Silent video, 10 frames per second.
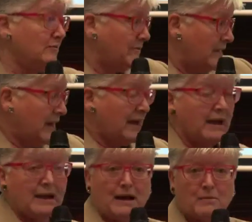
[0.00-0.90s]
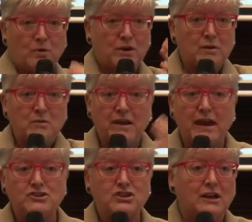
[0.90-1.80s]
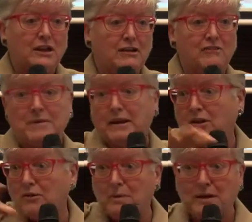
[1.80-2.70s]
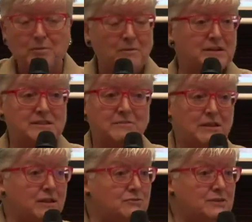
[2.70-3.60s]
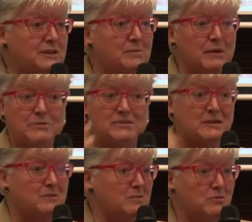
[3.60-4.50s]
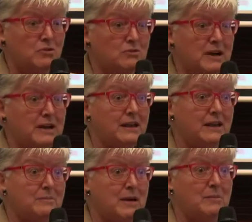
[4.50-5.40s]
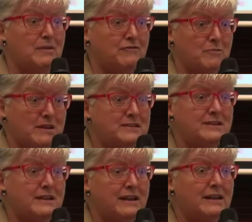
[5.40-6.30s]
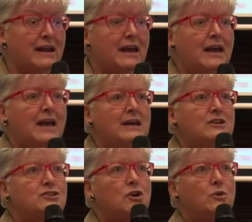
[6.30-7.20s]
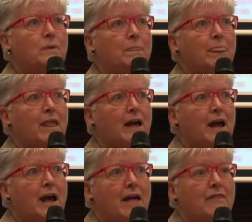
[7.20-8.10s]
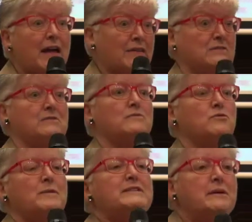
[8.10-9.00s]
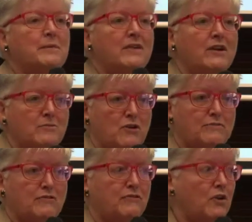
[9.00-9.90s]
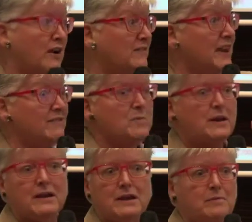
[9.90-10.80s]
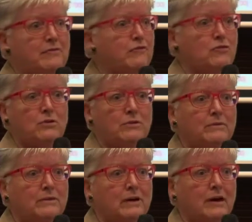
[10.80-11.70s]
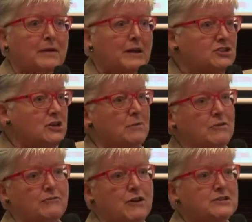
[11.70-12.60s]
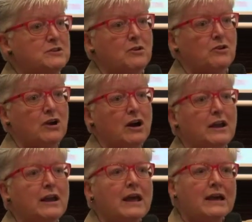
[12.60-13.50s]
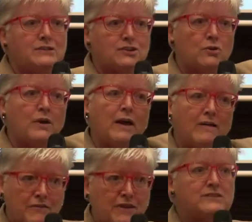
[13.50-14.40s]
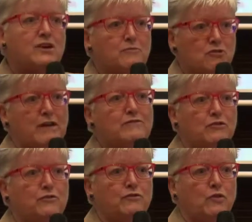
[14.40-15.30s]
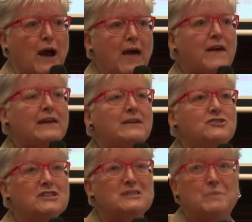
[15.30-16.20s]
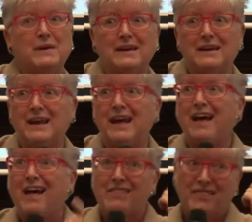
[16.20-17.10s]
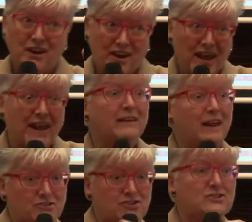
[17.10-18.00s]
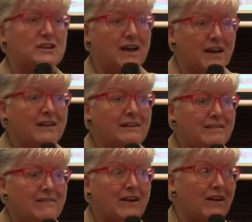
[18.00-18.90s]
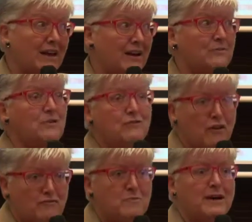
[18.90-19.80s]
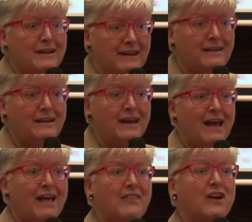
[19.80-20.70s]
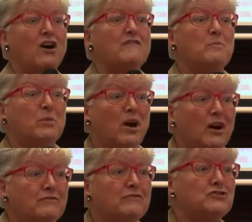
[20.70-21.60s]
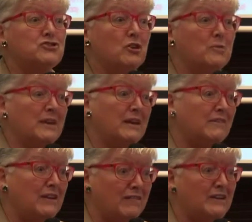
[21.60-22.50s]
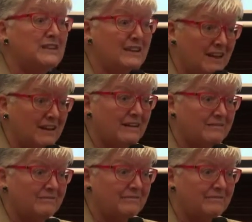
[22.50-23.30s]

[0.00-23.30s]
I'm working with Angela. I've met a lot of people, met some really interesting people. Some of them already emailed me from yesterday. So that would be something that I'm grateful for. I've never been here before. I'm catching up with a friend tomorrow night. So things I'm grateful for. And they can just be that I had lunch today, that I had a roof over my head, that I've applied for a job even if I didn't get it,